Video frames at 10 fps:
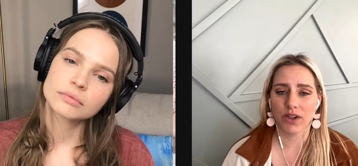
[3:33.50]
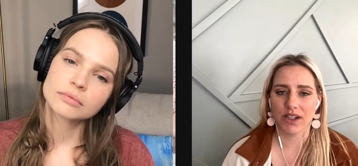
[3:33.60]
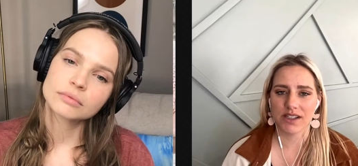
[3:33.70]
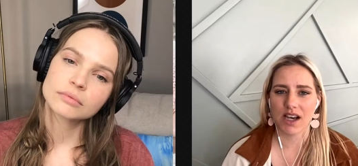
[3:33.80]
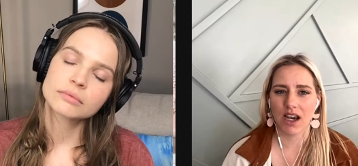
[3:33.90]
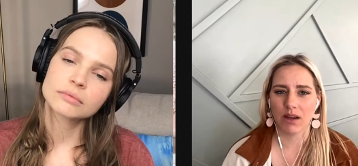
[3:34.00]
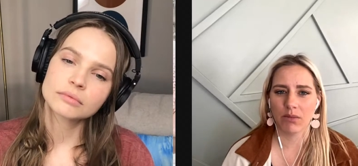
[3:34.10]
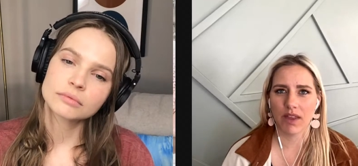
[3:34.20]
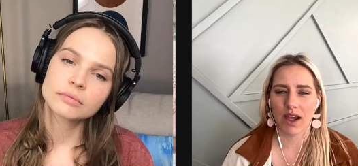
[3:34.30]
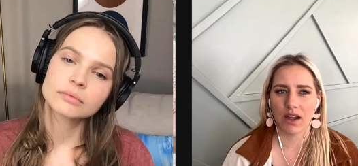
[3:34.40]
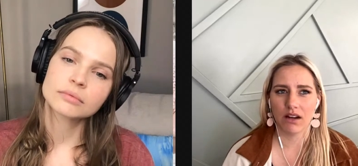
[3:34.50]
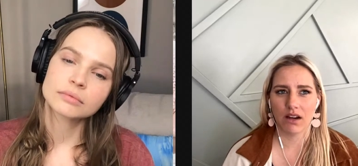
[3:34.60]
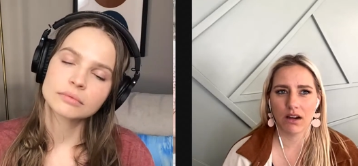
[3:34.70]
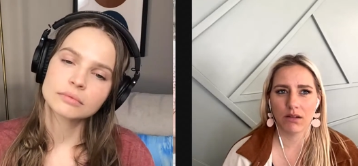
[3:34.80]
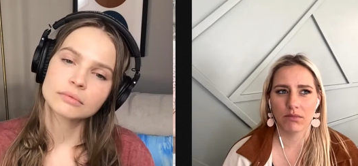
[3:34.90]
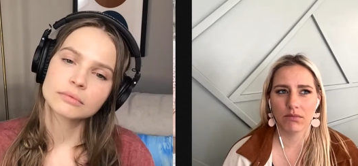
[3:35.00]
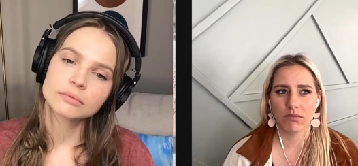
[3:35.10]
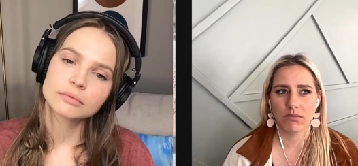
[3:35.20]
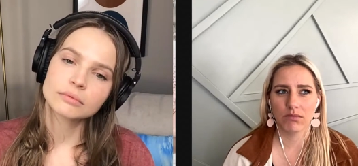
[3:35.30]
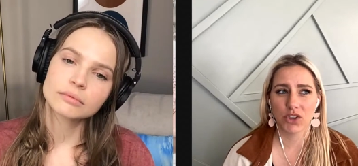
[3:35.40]
Speaker 1: in a time that, um,
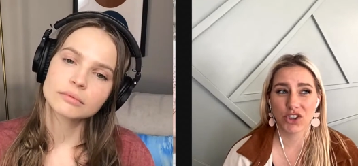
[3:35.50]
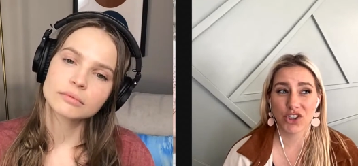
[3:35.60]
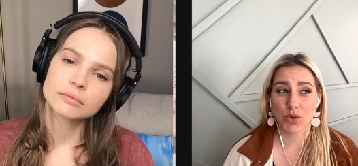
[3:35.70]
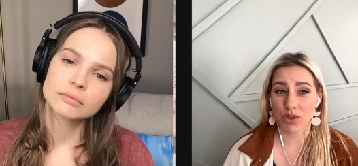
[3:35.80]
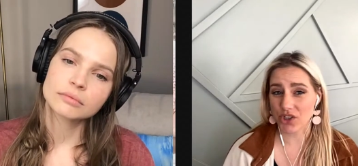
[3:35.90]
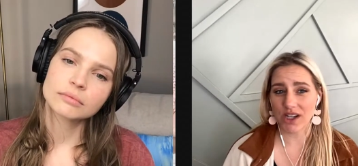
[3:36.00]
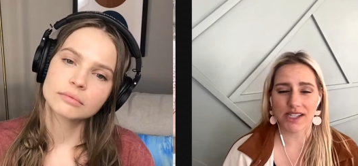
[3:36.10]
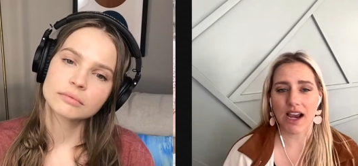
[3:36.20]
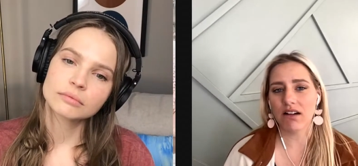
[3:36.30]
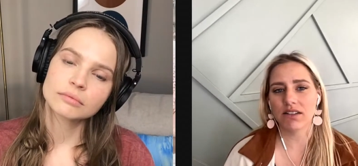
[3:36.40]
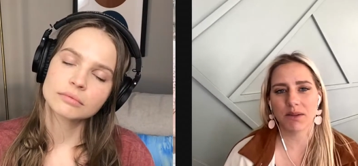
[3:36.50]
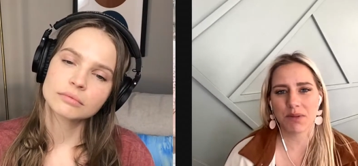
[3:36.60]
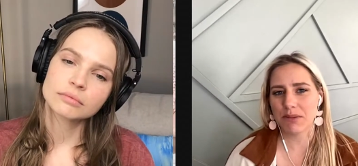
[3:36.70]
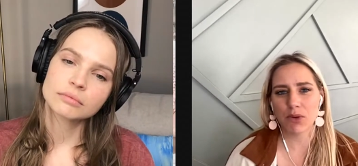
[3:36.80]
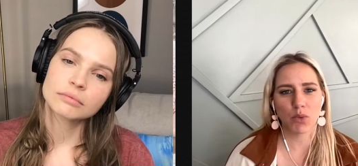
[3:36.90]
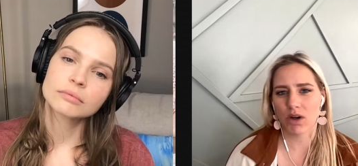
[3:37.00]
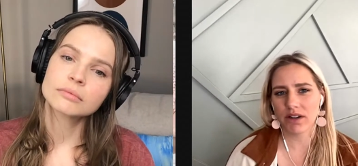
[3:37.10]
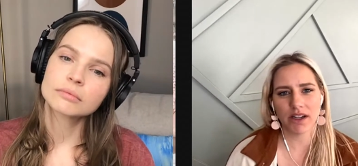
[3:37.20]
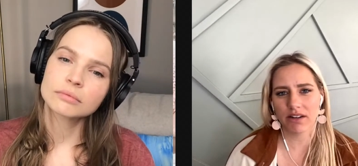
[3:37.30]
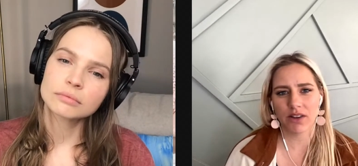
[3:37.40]
churches were shut down and people weren't
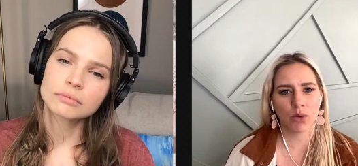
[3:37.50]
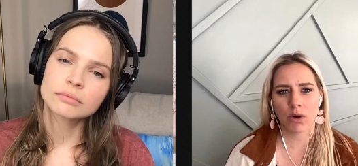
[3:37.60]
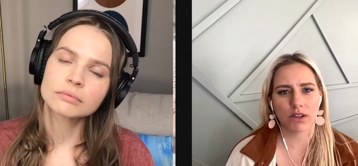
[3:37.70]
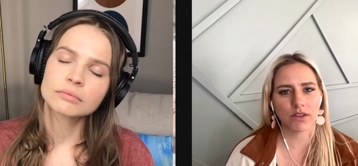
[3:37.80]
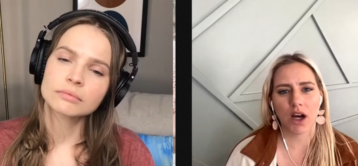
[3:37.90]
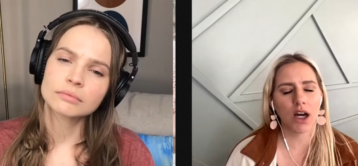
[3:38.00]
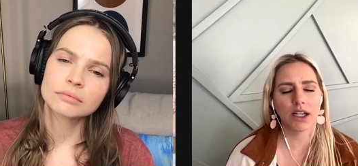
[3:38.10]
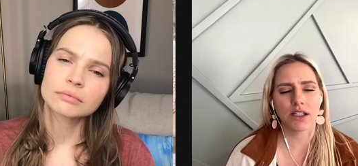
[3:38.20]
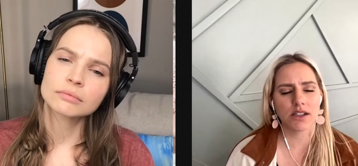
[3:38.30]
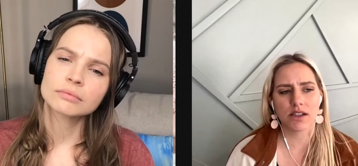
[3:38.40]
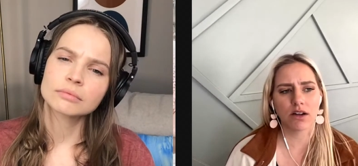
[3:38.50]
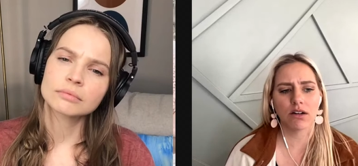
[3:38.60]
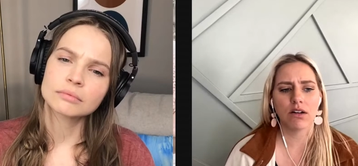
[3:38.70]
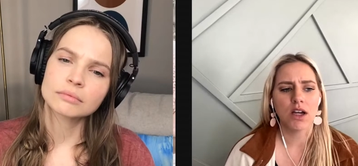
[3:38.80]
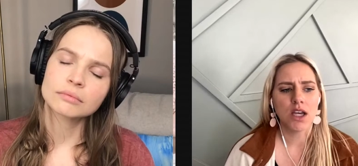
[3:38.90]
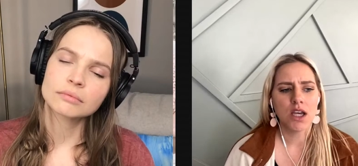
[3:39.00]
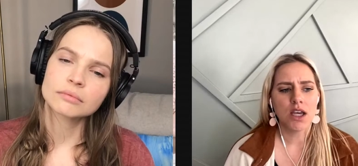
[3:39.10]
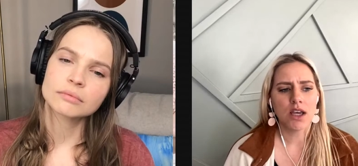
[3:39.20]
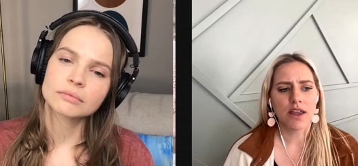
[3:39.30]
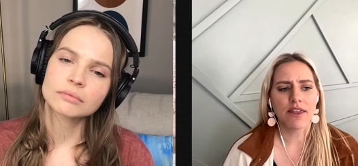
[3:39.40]
hearing the word of God. And so
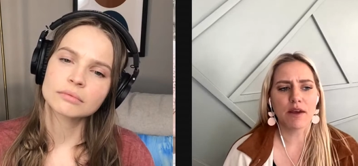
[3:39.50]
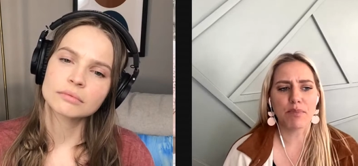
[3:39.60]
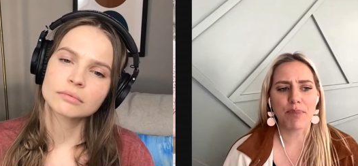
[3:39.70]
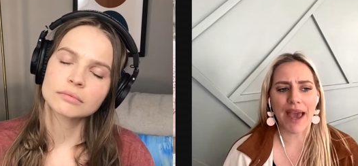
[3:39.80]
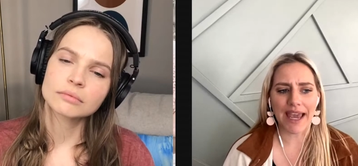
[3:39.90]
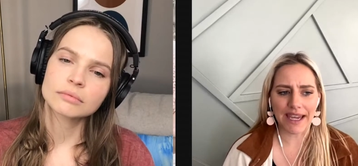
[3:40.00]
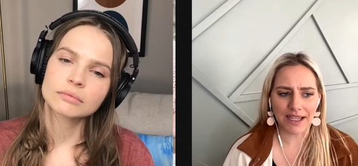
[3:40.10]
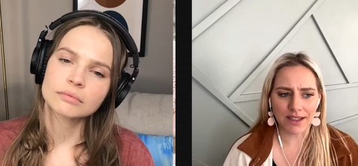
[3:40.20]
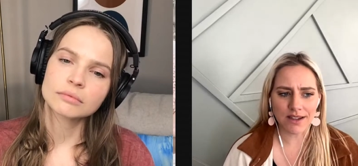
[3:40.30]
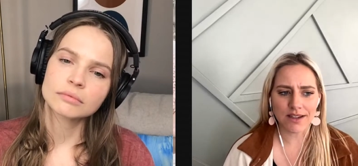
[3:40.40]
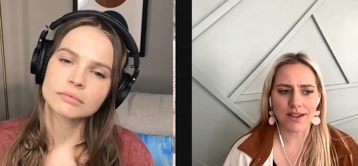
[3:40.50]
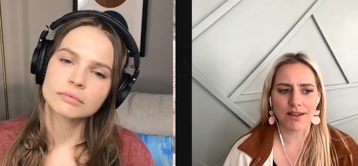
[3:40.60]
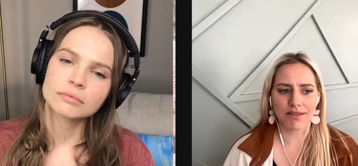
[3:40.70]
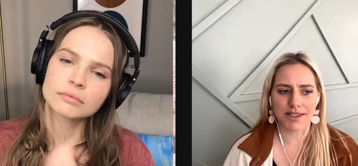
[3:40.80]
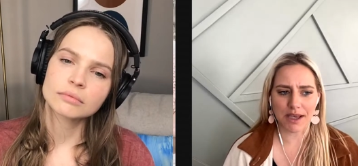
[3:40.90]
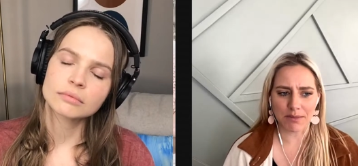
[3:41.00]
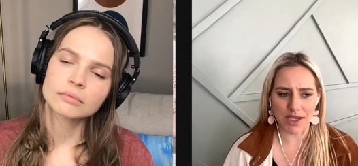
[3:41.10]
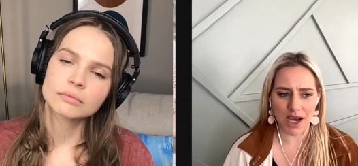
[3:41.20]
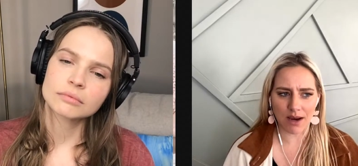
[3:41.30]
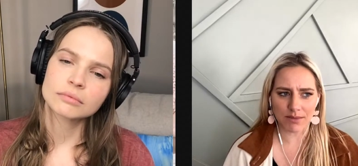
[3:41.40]
the pain, you know,
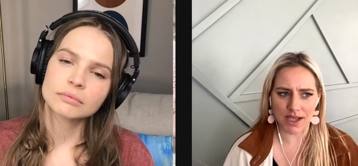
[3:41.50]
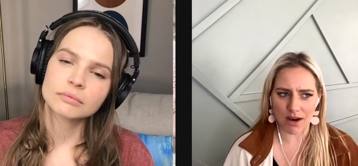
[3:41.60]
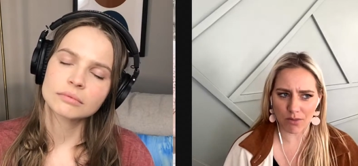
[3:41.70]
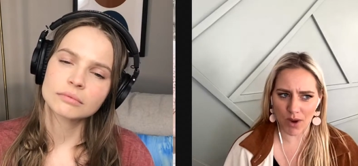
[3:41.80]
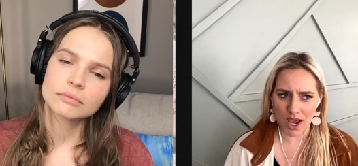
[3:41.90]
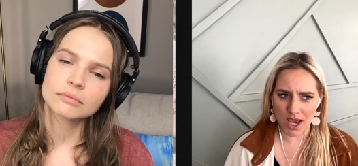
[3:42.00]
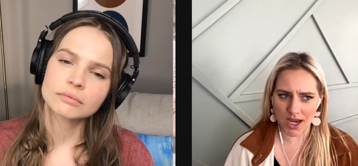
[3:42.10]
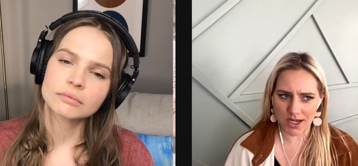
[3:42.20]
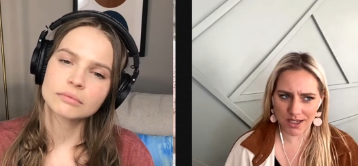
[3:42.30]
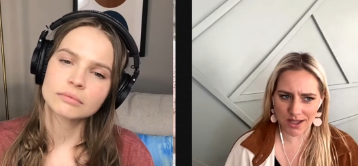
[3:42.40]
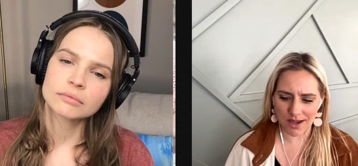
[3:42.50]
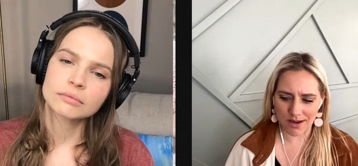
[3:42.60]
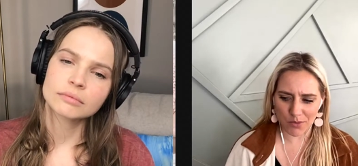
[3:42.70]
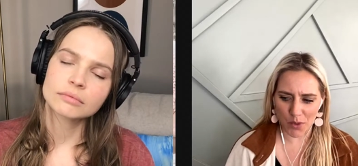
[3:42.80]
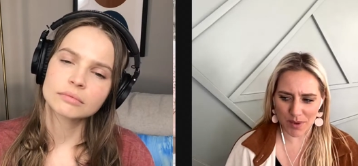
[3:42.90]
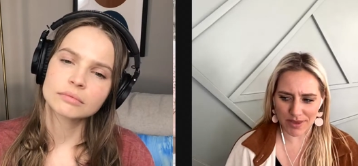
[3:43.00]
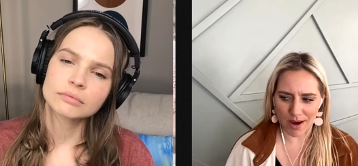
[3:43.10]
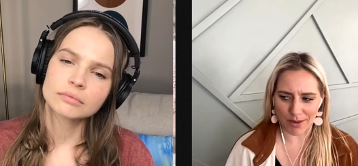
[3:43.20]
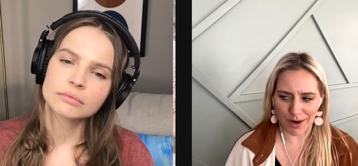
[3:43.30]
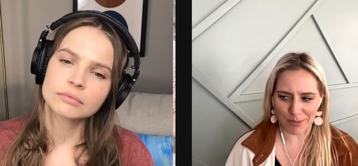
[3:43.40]
sometimes outweighed the, what we thought
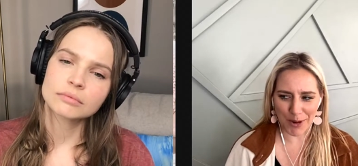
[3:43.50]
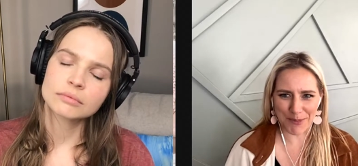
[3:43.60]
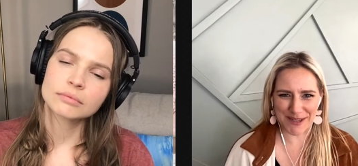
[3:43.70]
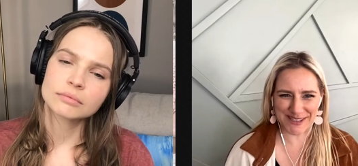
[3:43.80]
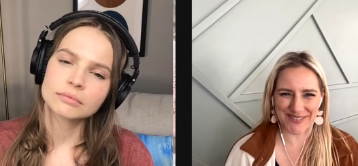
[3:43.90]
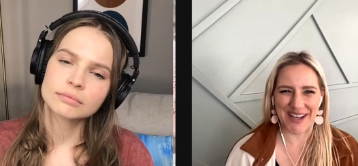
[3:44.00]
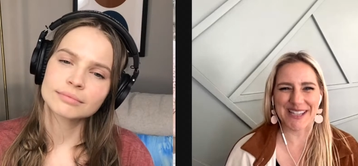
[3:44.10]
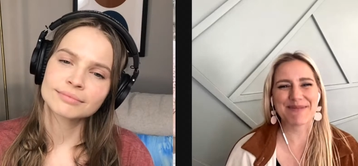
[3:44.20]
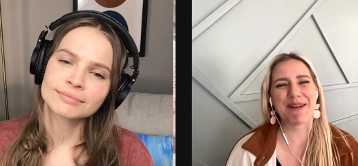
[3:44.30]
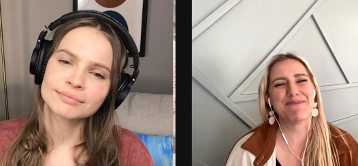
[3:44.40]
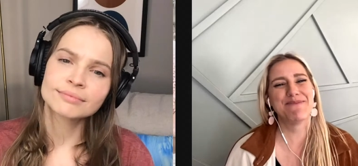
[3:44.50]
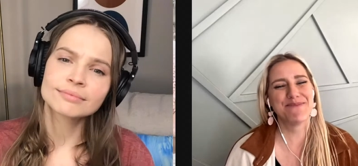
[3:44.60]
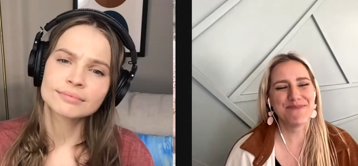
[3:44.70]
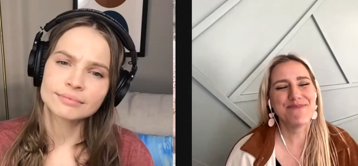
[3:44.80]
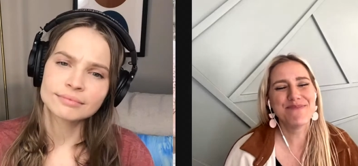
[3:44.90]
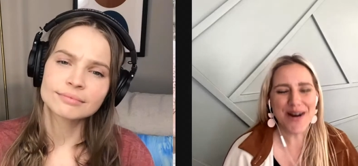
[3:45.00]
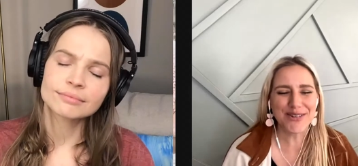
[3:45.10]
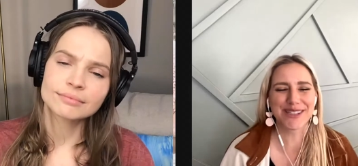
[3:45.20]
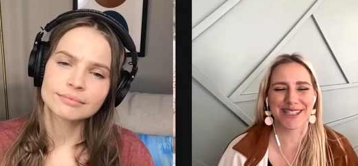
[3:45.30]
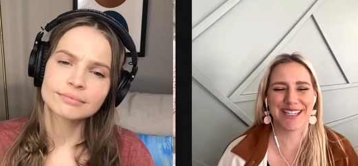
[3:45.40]
our purpose was, but m
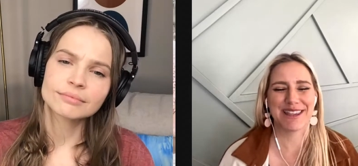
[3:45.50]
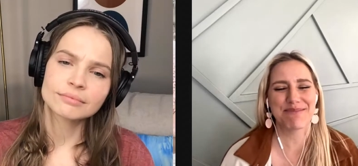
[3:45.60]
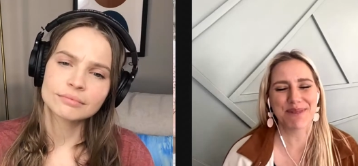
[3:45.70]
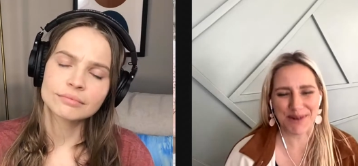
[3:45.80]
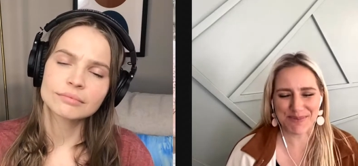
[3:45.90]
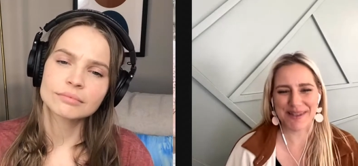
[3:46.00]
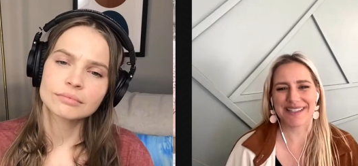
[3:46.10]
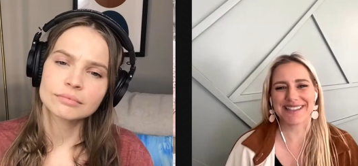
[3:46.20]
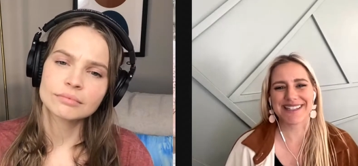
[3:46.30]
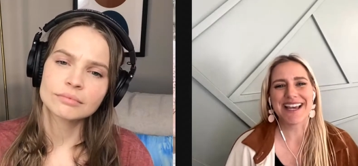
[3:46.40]
mostly the purpose